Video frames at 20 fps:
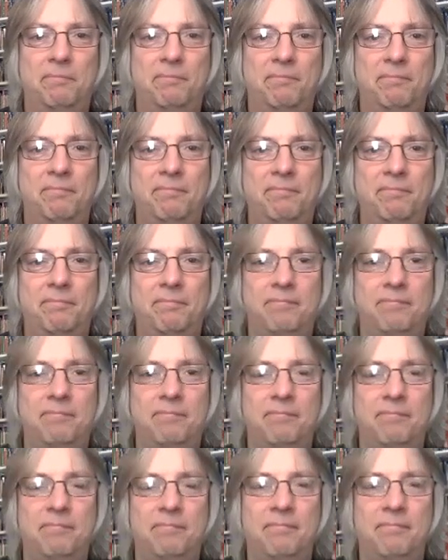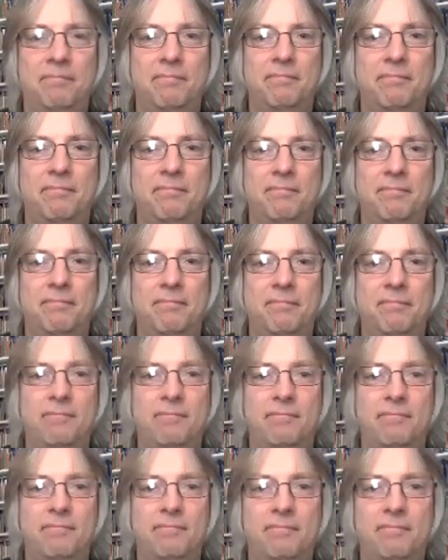
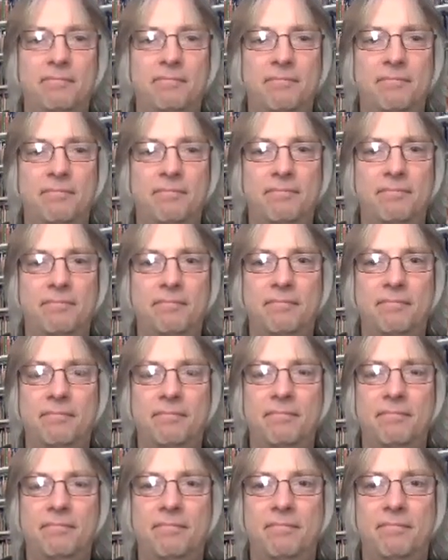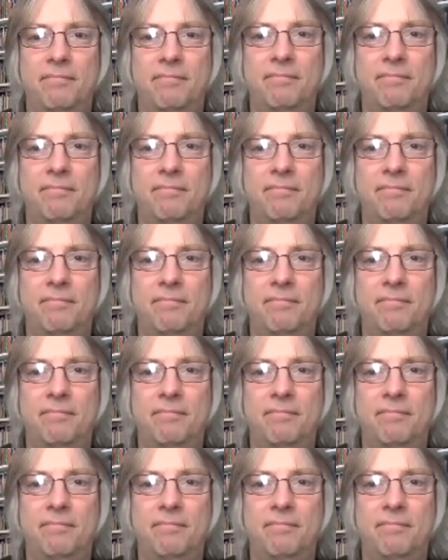(not speaking)